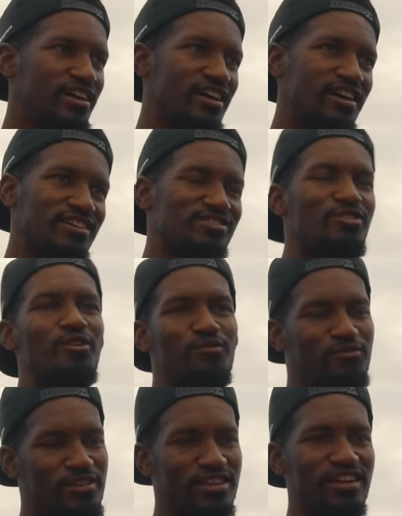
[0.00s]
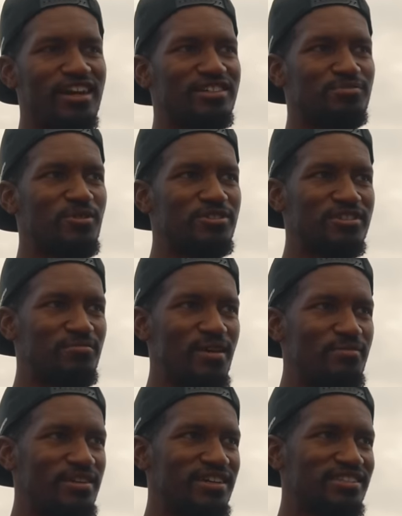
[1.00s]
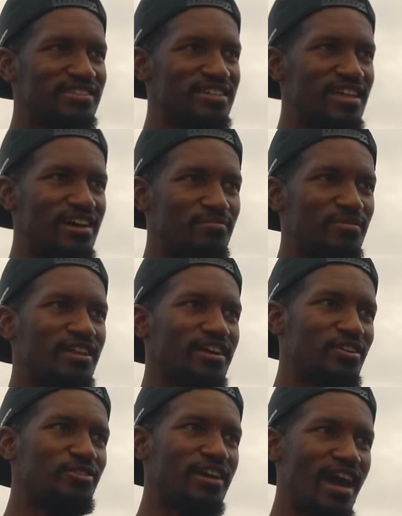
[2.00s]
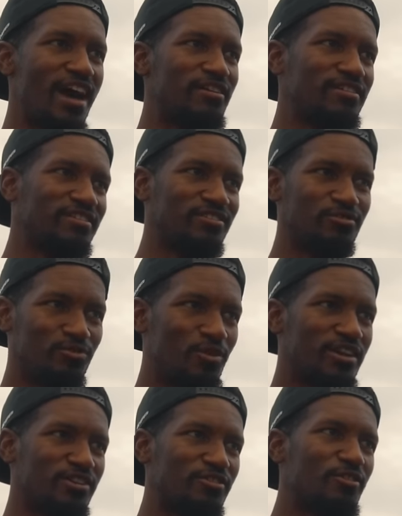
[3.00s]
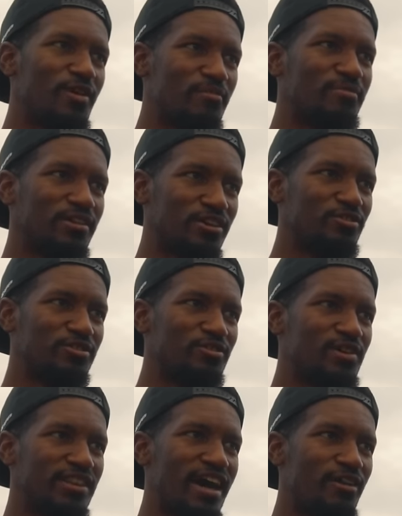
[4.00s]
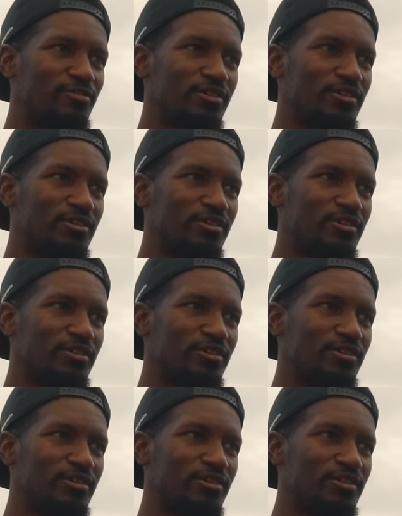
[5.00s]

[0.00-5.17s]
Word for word: Uh, so hopefully the next person maybe can see that and be like, okay, I want to grow up and go do it that